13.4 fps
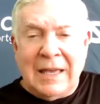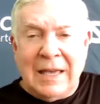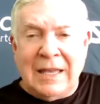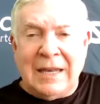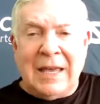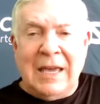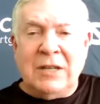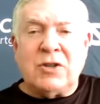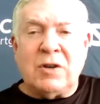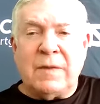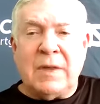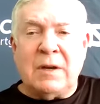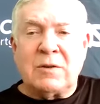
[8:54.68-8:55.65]
in each
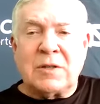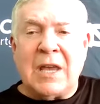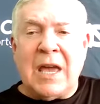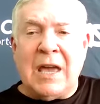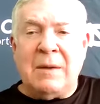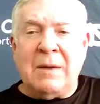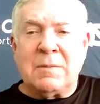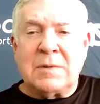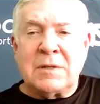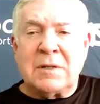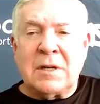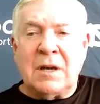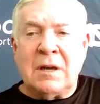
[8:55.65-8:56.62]
of those
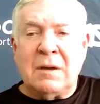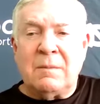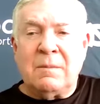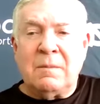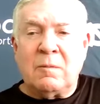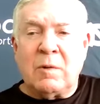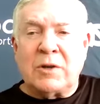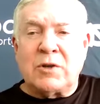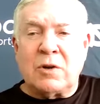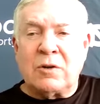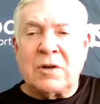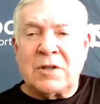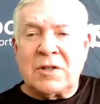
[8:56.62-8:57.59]
games,
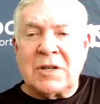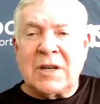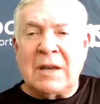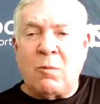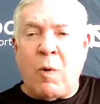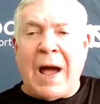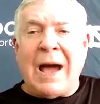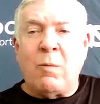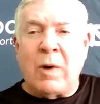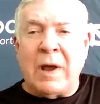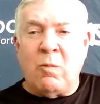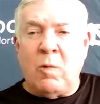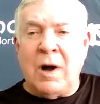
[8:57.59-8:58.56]
Richard, to see why
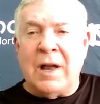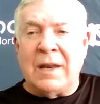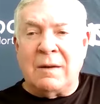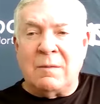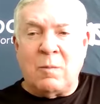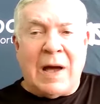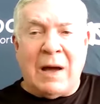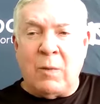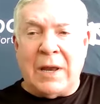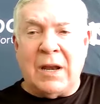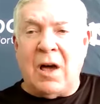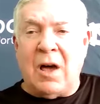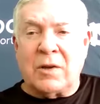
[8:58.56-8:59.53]
we won and why
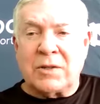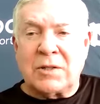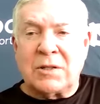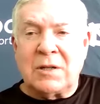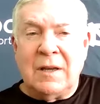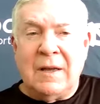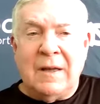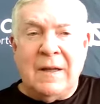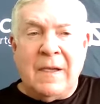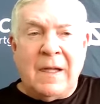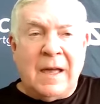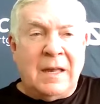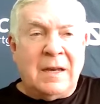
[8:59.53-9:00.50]
we lost.
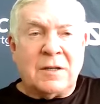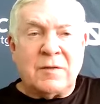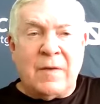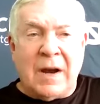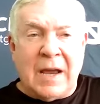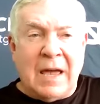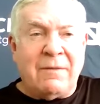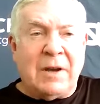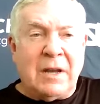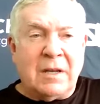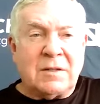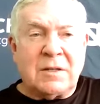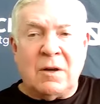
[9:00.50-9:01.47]
And it's very
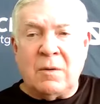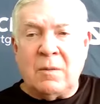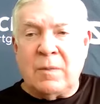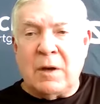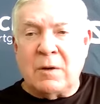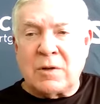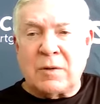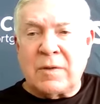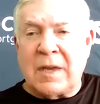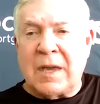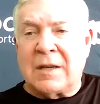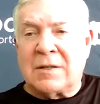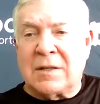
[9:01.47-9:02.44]
evident. So those are
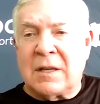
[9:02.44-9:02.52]
things